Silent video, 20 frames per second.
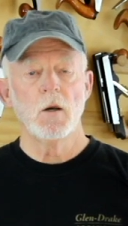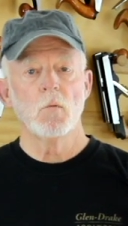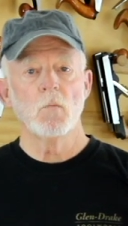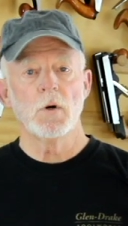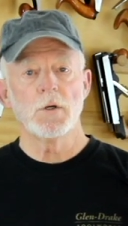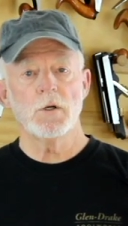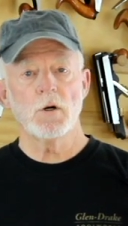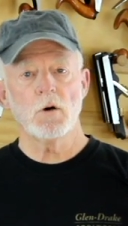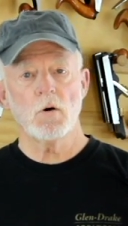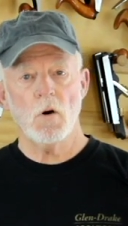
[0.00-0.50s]

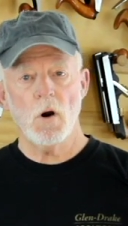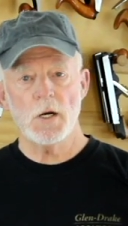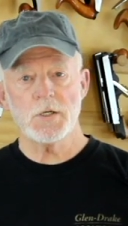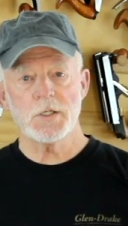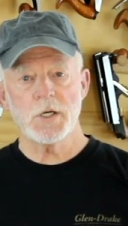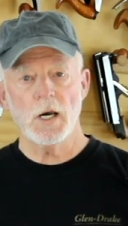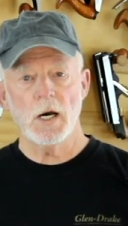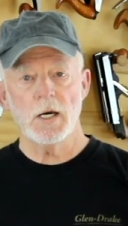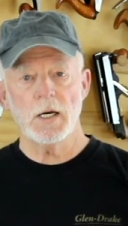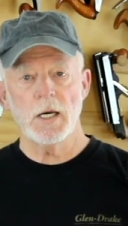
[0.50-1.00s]
When you're
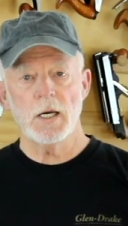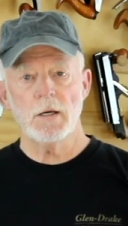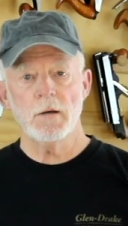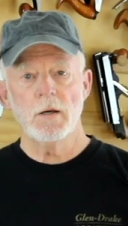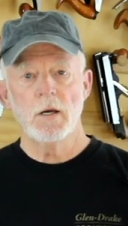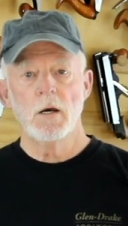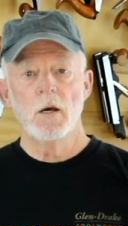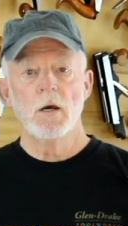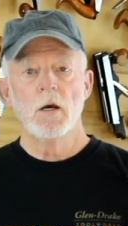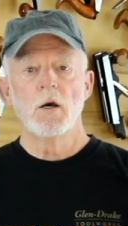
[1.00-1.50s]
cross-cutting,
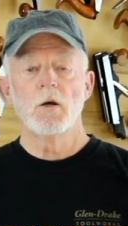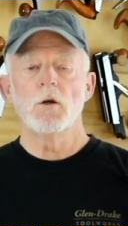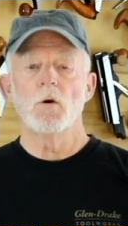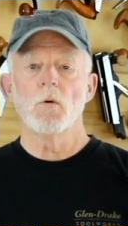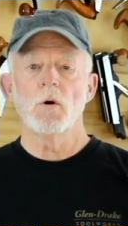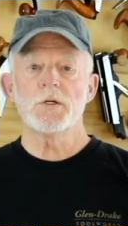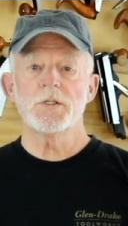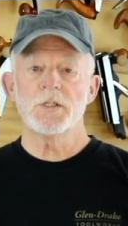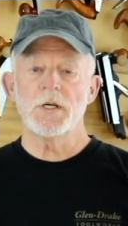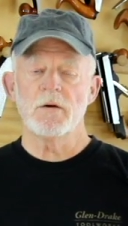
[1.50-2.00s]
you
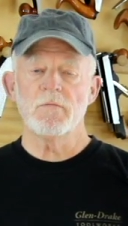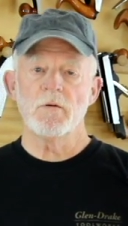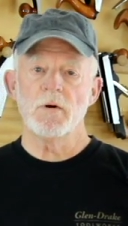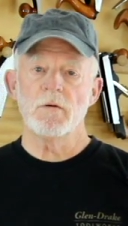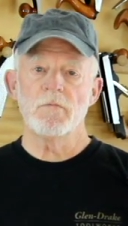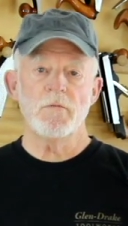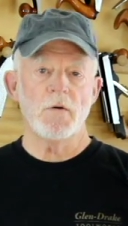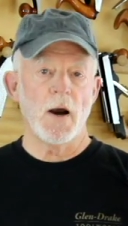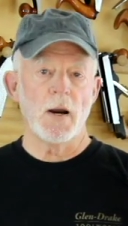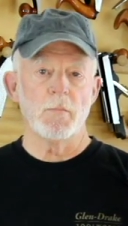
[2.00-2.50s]
are
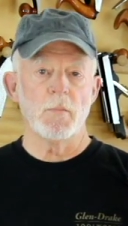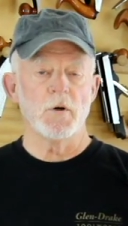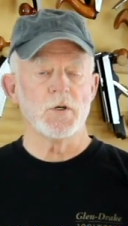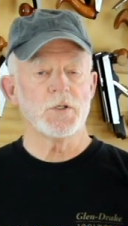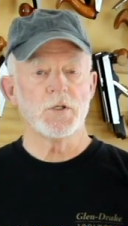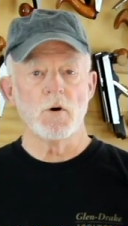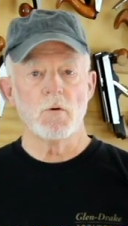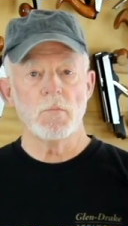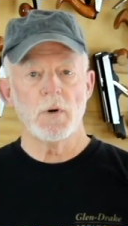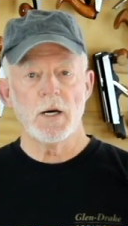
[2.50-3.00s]
severing
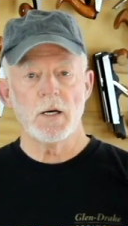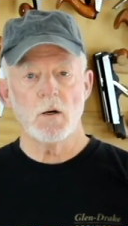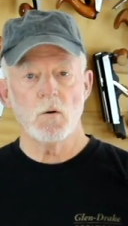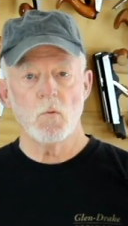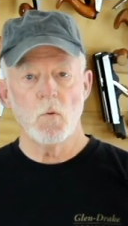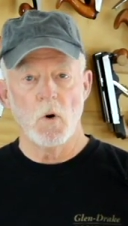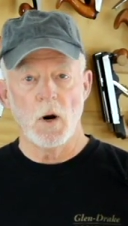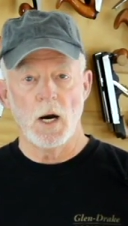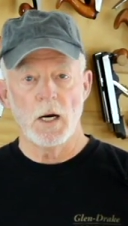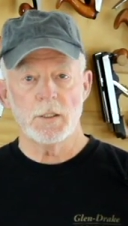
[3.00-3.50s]
fibers no matter
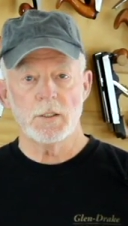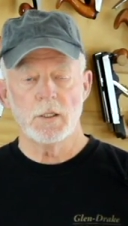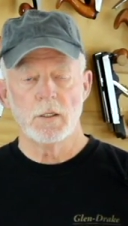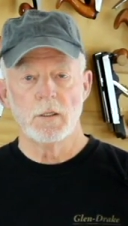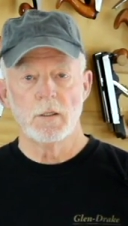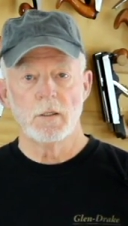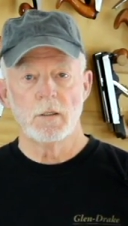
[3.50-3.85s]
what.